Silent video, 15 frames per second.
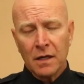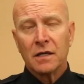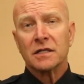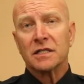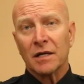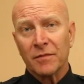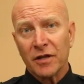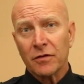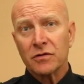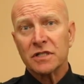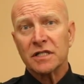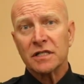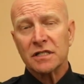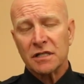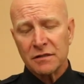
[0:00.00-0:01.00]
Some of those
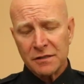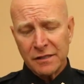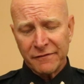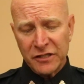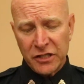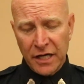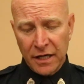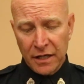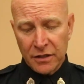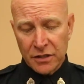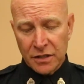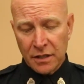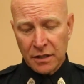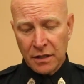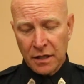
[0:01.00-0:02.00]
systems have
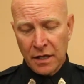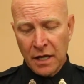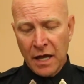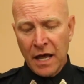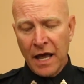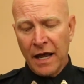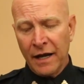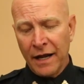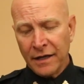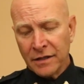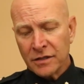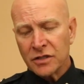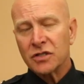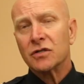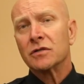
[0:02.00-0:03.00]
changed and
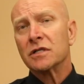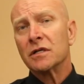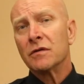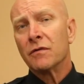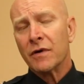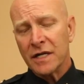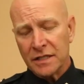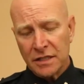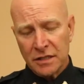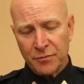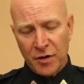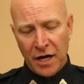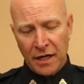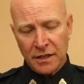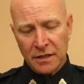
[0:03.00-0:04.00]
ended certain racist
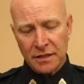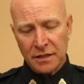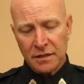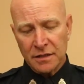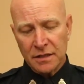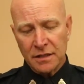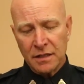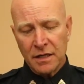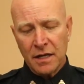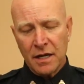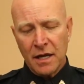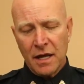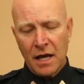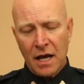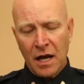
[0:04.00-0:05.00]
practices.
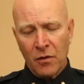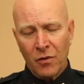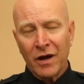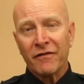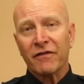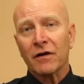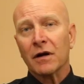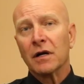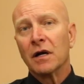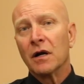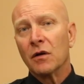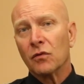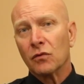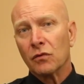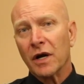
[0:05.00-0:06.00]
However,
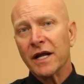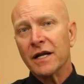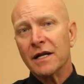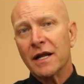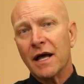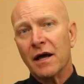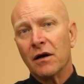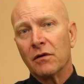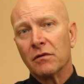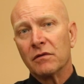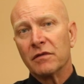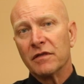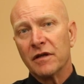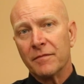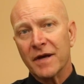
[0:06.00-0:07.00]
right now,
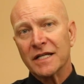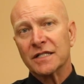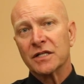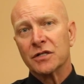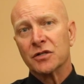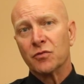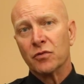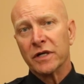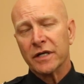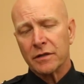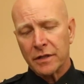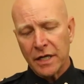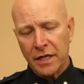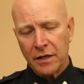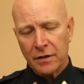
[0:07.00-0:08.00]
the message
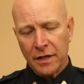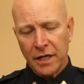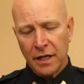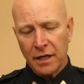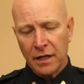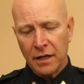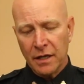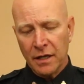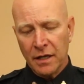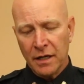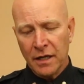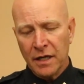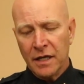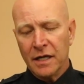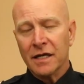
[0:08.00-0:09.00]
we're hearing
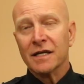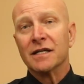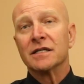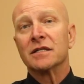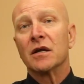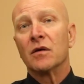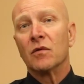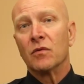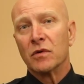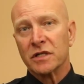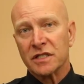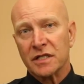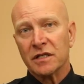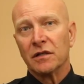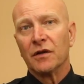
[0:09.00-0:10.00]
is we're
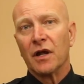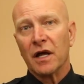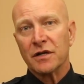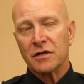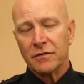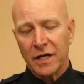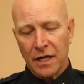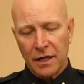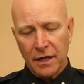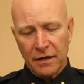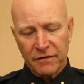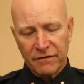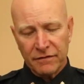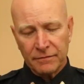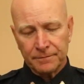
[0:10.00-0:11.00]
still not doing
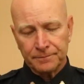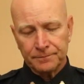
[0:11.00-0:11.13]
enough.